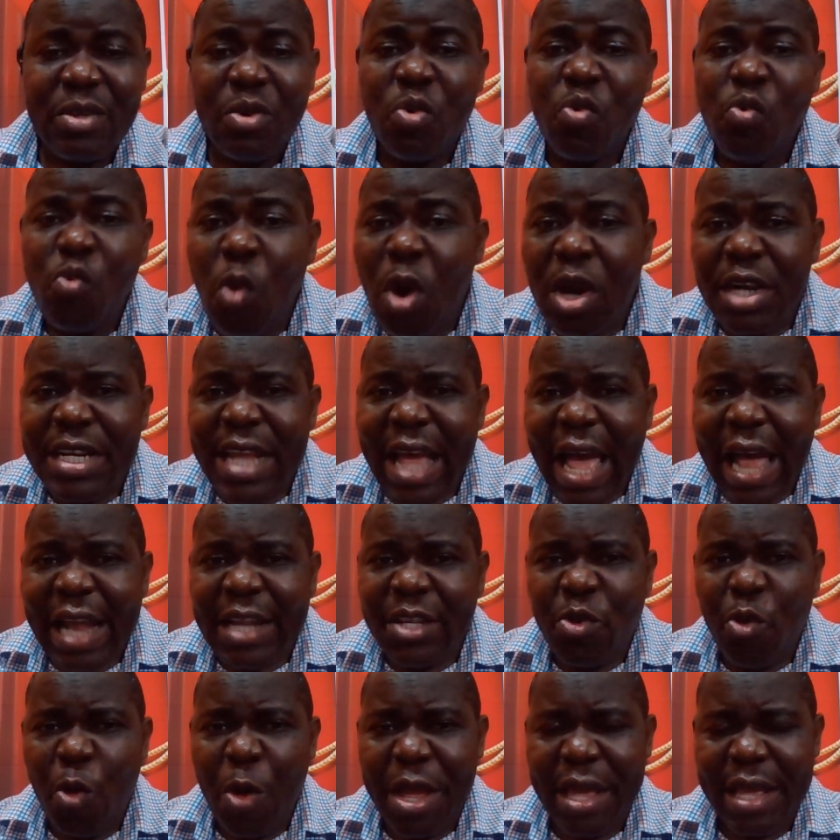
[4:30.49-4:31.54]
What they are
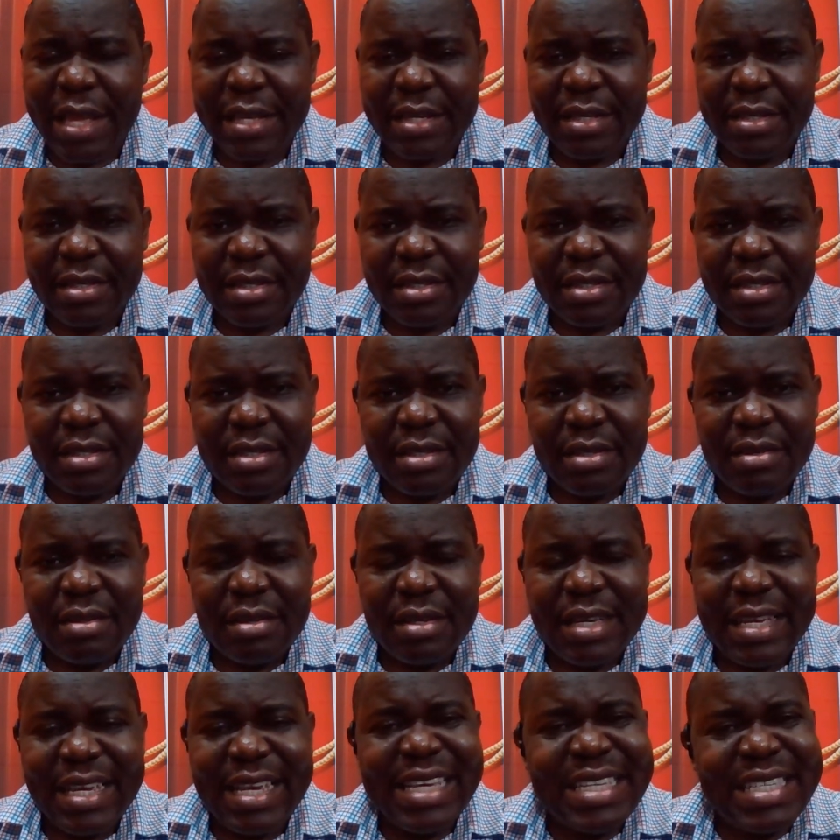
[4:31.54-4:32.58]
doing
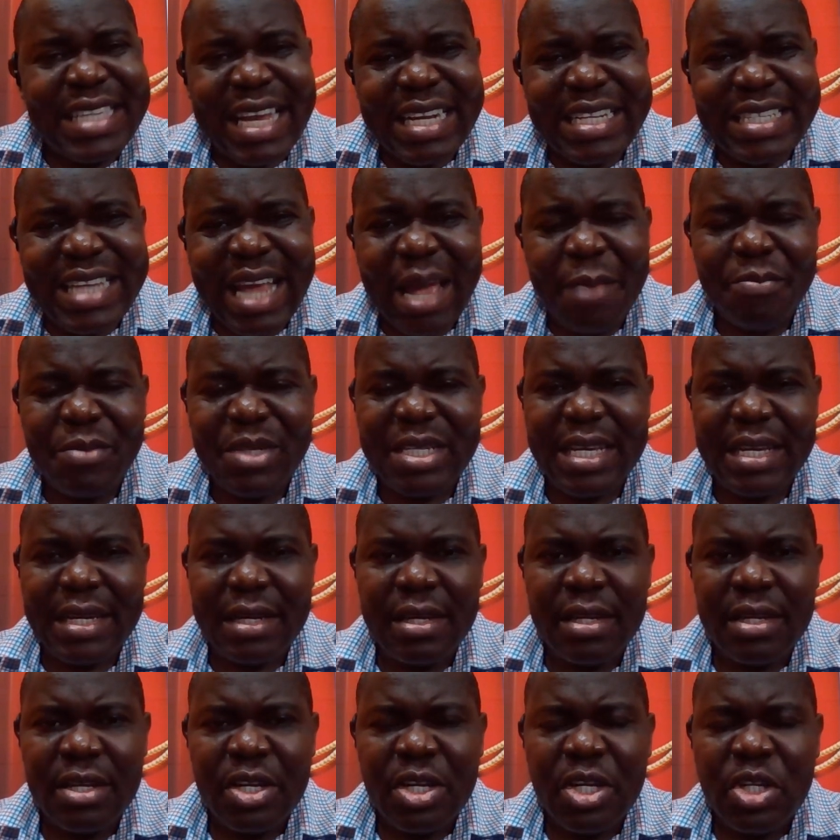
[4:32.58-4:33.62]
is attempting
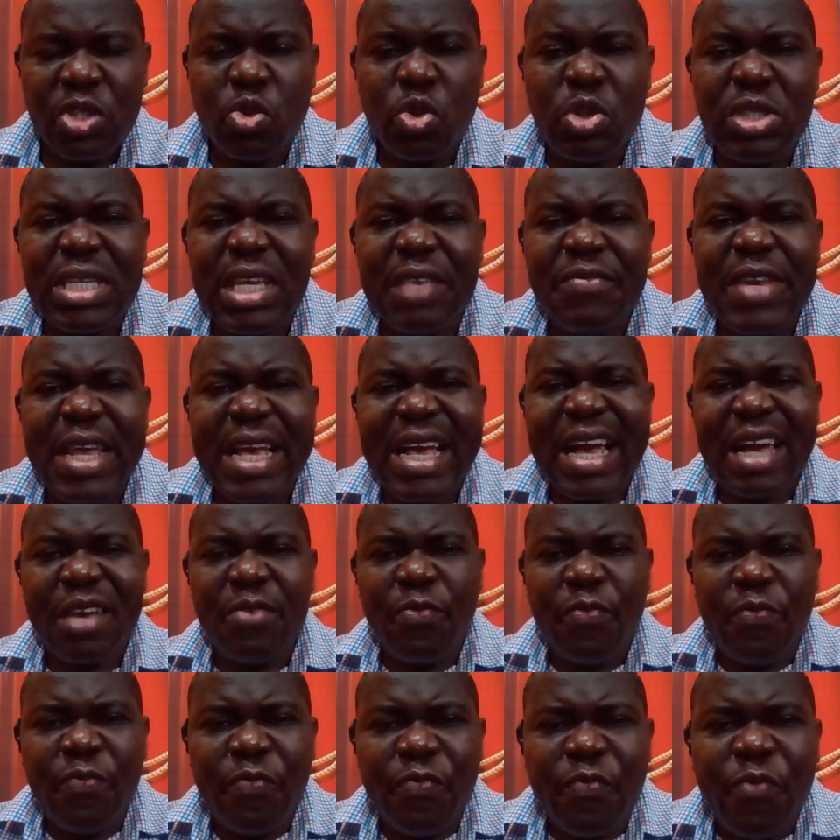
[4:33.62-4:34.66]
to see if they can
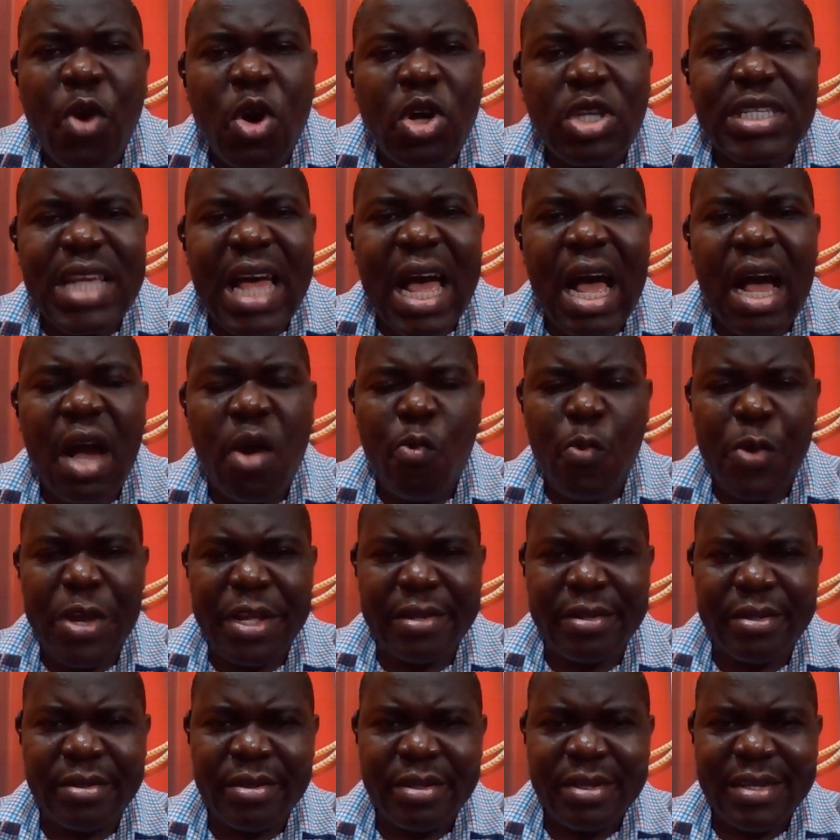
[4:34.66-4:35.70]
force our
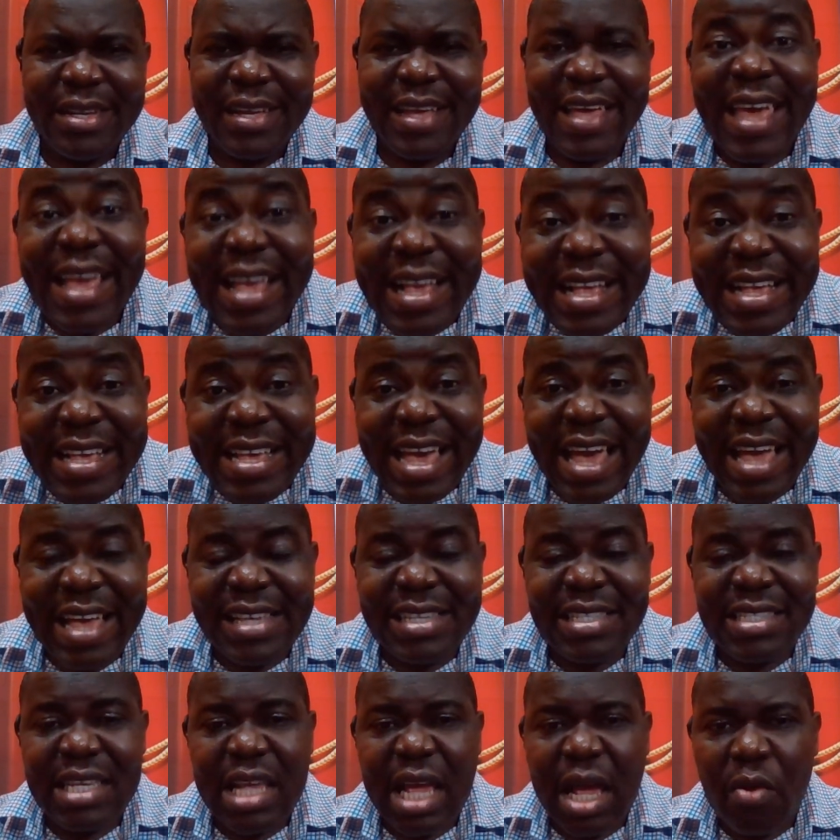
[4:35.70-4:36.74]
will
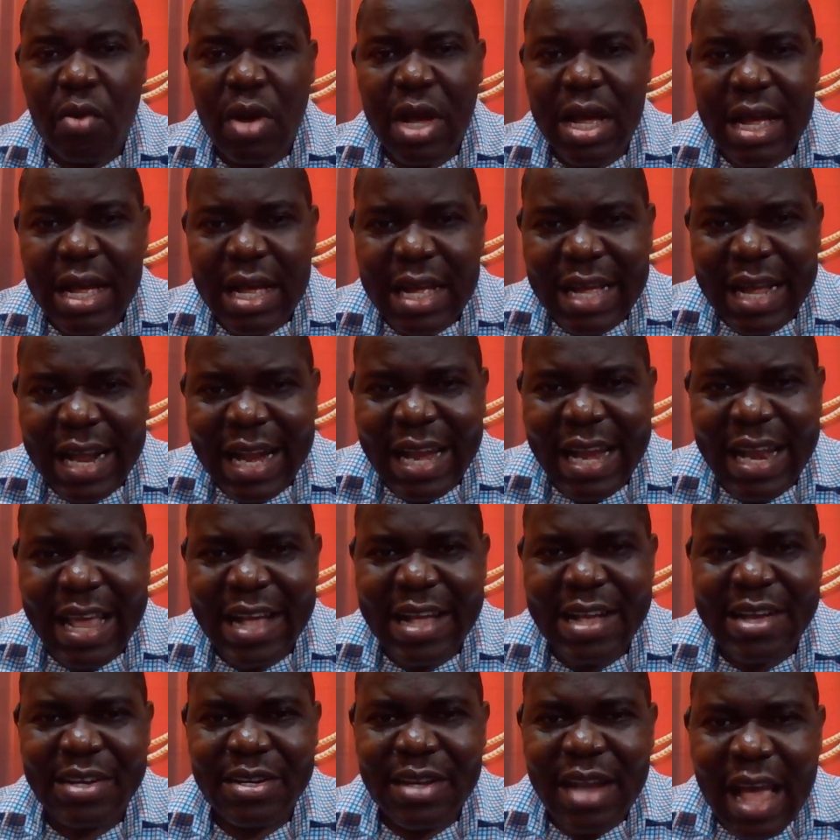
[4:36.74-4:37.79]
against our
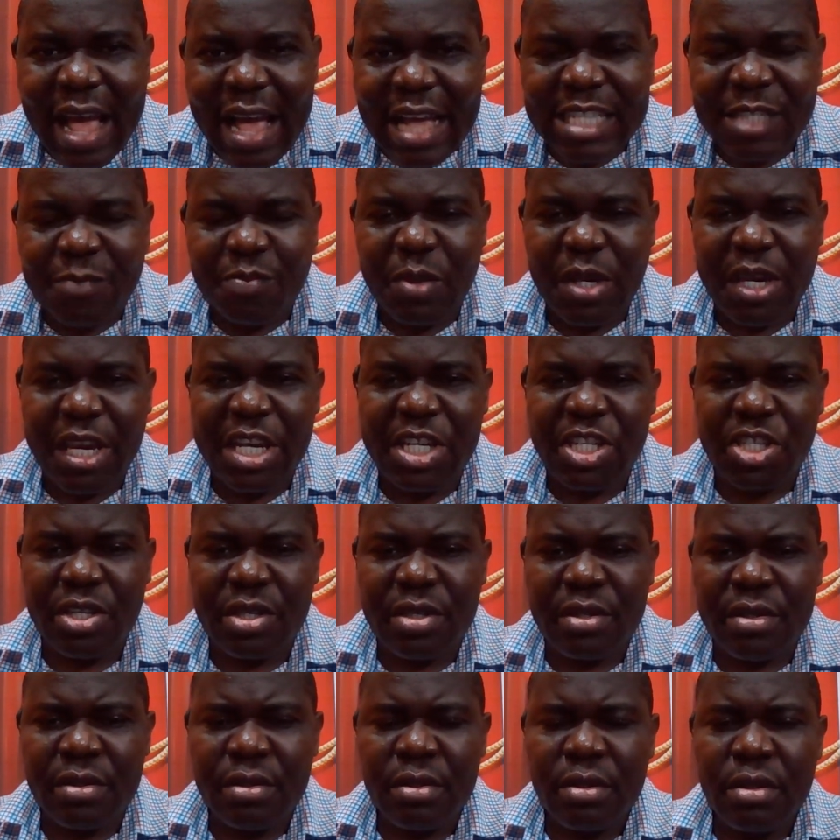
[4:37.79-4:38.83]
clear-cut
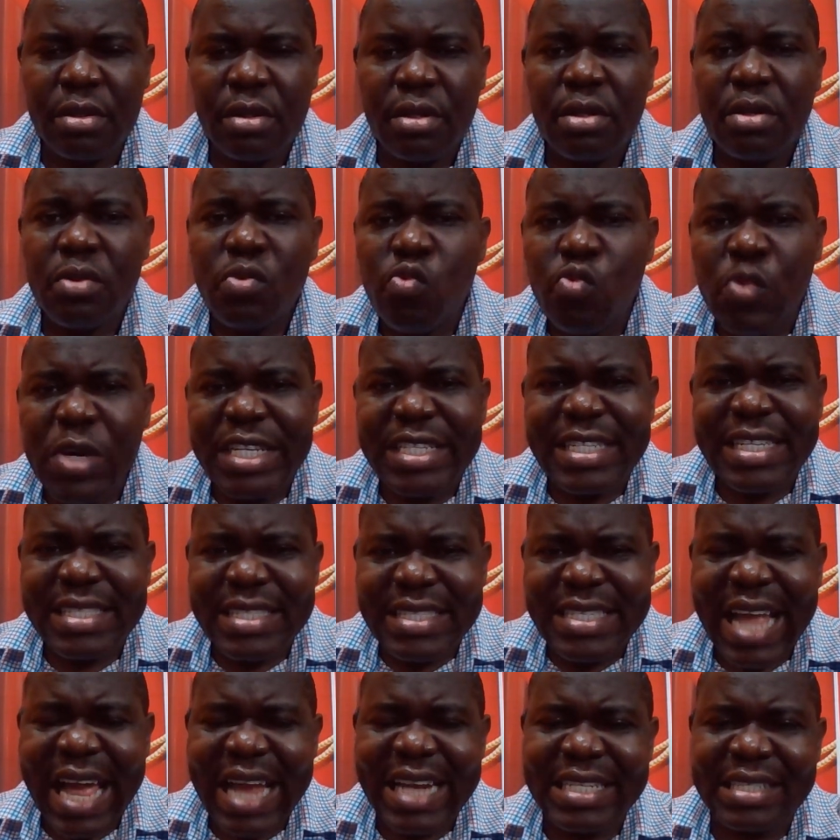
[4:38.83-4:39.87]
aspiration, which is
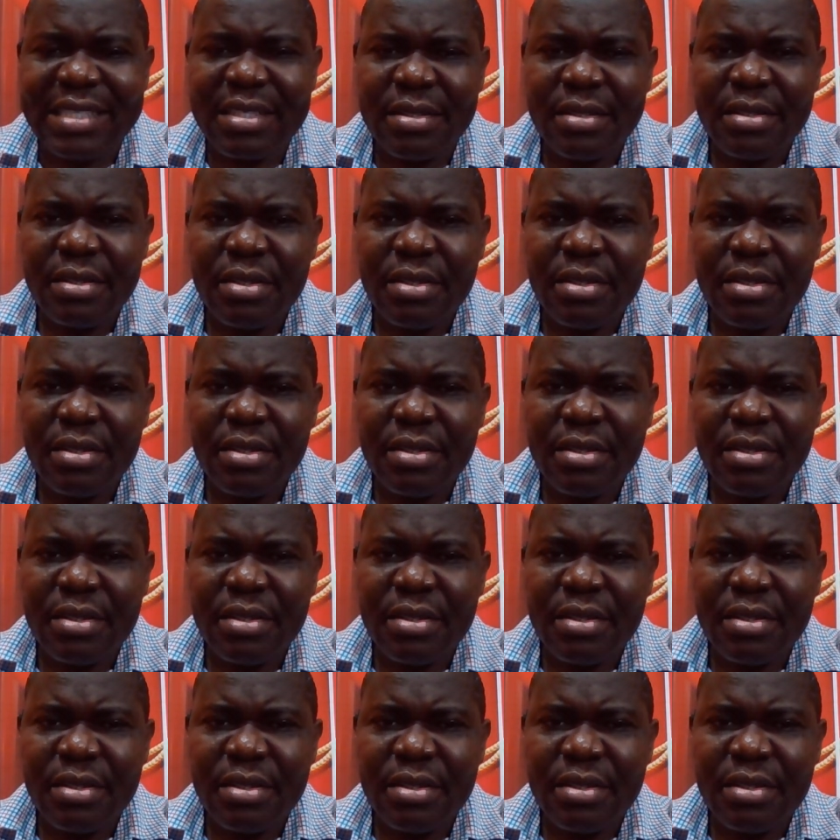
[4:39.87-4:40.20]
that